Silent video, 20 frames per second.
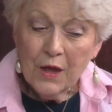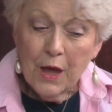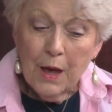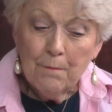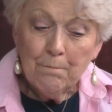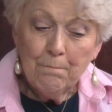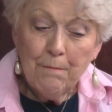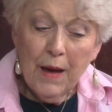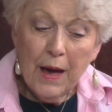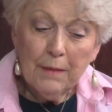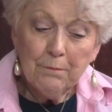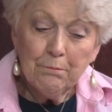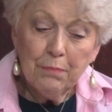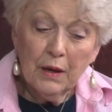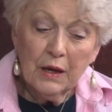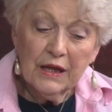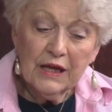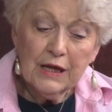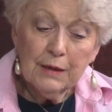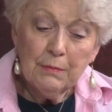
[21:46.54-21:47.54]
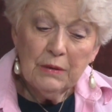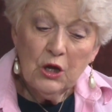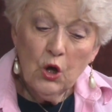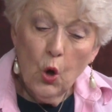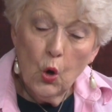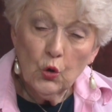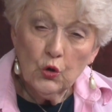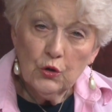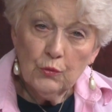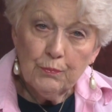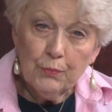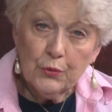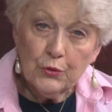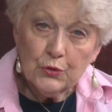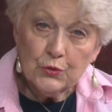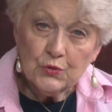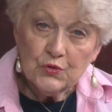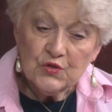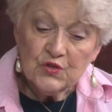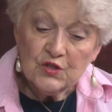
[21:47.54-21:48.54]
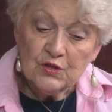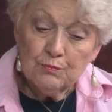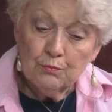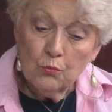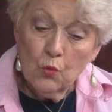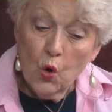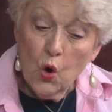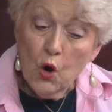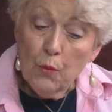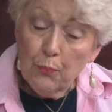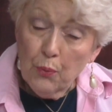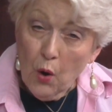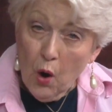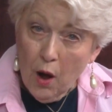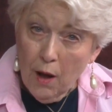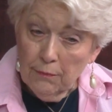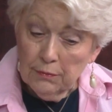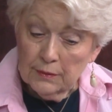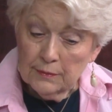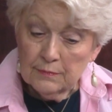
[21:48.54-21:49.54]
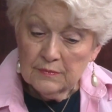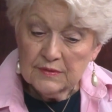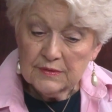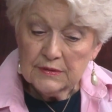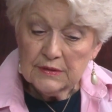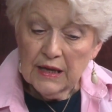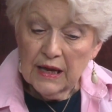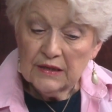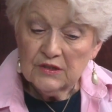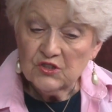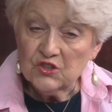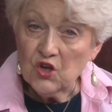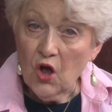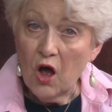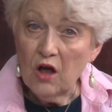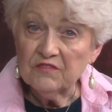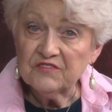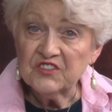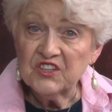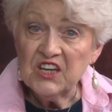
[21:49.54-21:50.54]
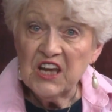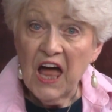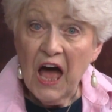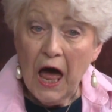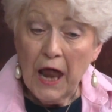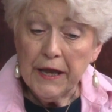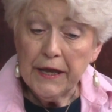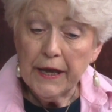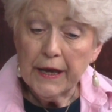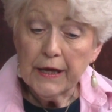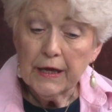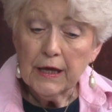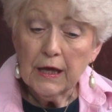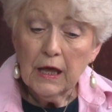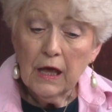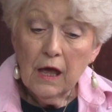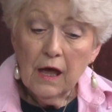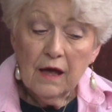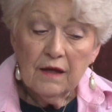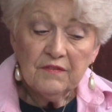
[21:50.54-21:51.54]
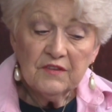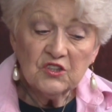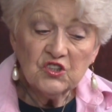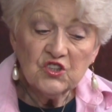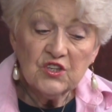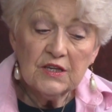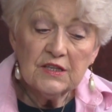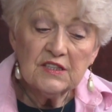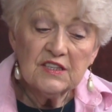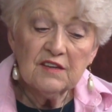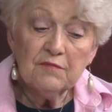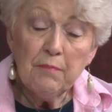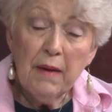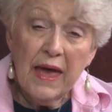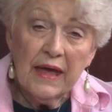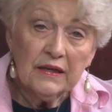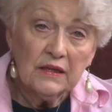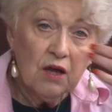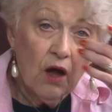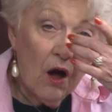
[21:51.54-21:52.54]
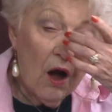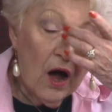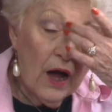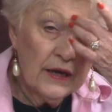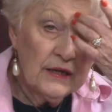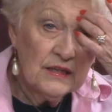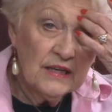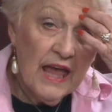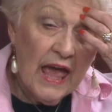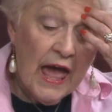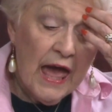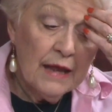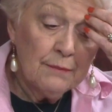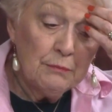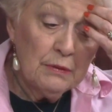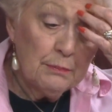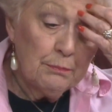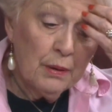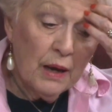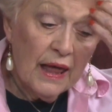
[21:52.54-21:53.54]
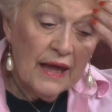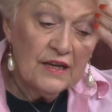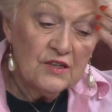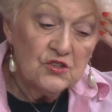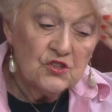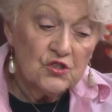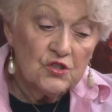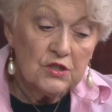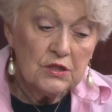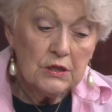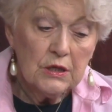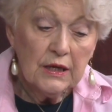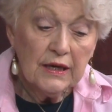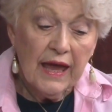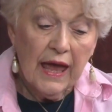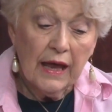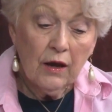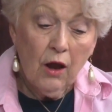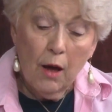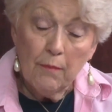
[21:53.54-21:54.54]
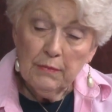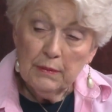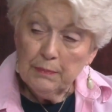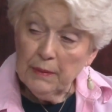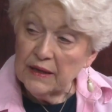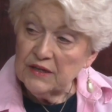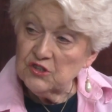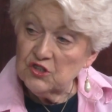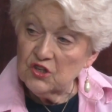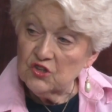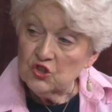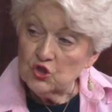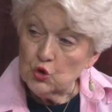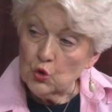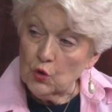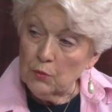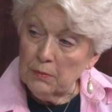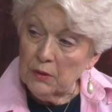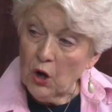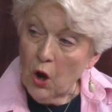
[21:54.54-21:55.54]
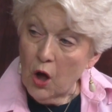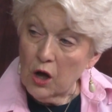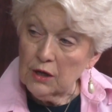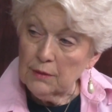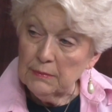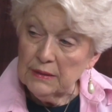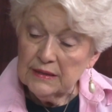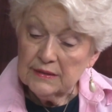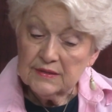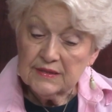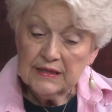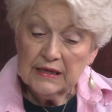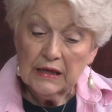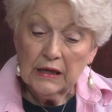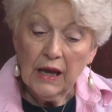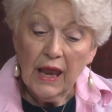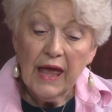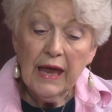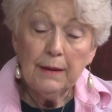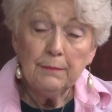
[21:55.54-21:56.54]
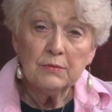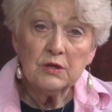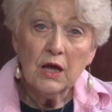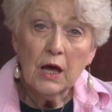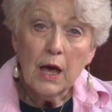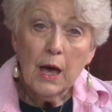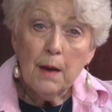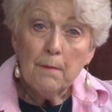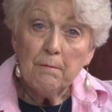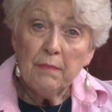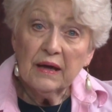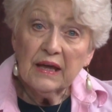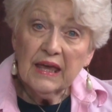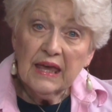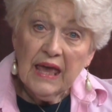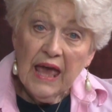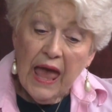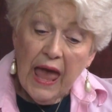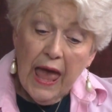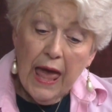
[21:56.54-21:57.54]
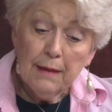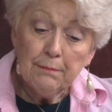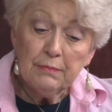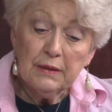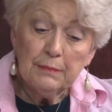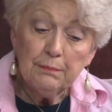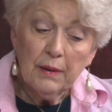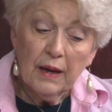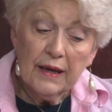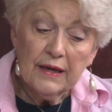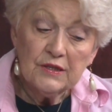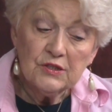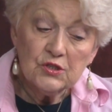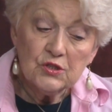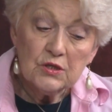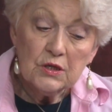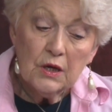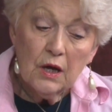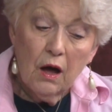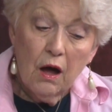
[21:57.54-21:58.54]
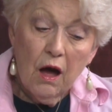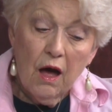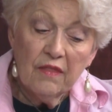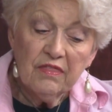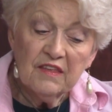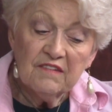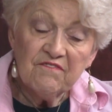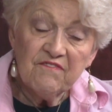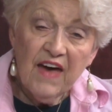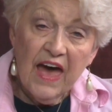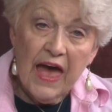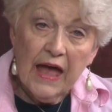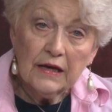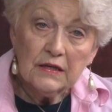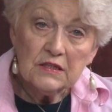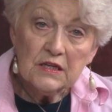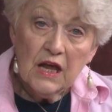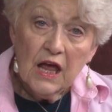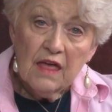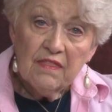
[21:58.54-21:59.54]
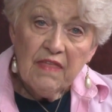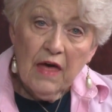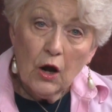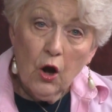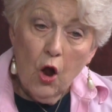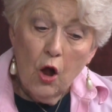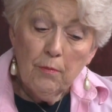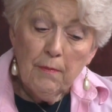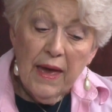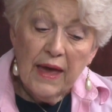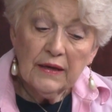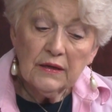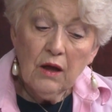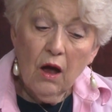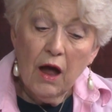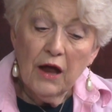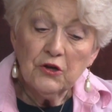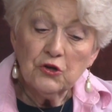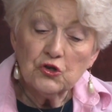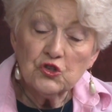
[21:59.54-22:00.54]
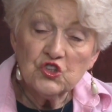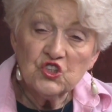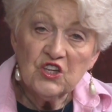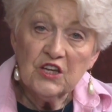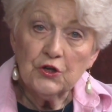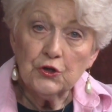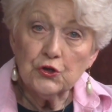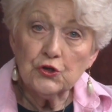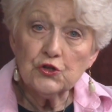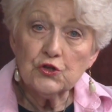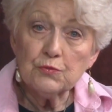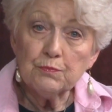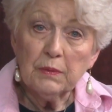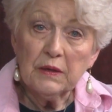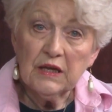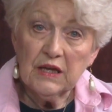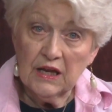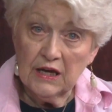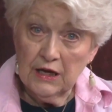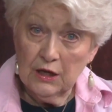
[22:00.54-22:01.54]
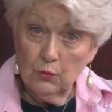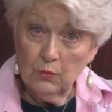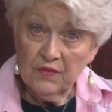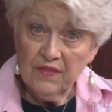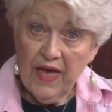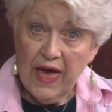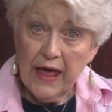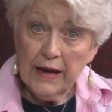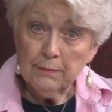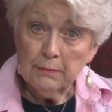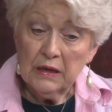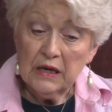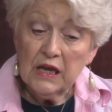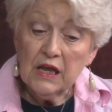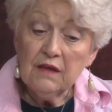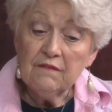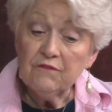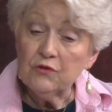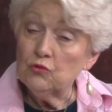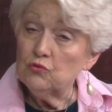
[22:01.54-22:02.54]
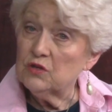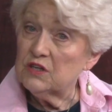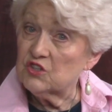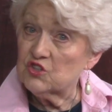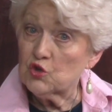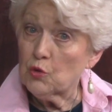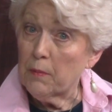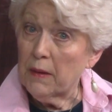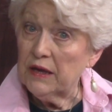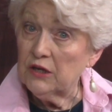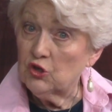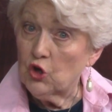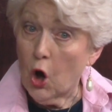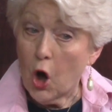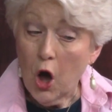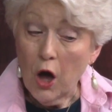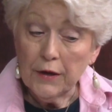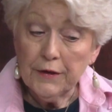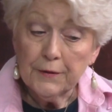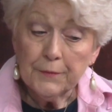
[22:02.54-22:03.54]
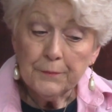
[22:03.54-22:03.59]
But polygamy only produces more problems and solves none. The sins of mankind cannot be placed at the door of monogamy, as he claimed, but can be placed on the fact that all mankind are sinners, beginning with Adam and Eve, who disobeyed God